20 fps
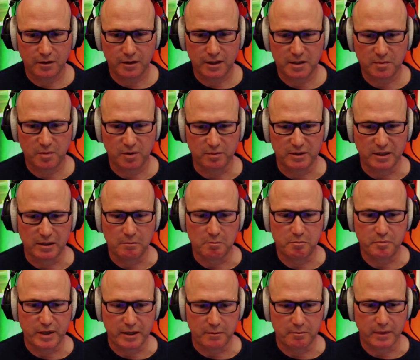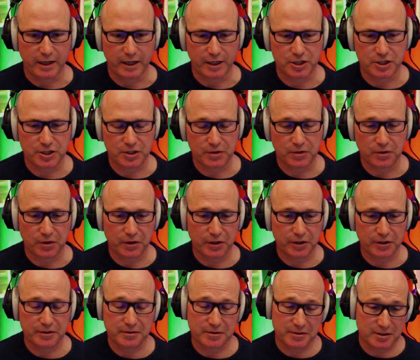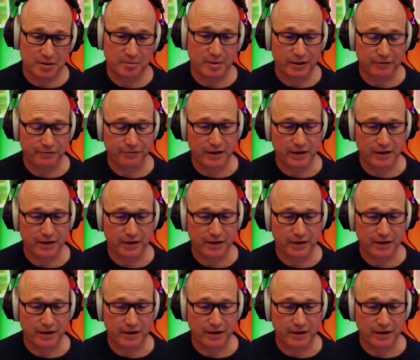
That's probably a bit much. Although to be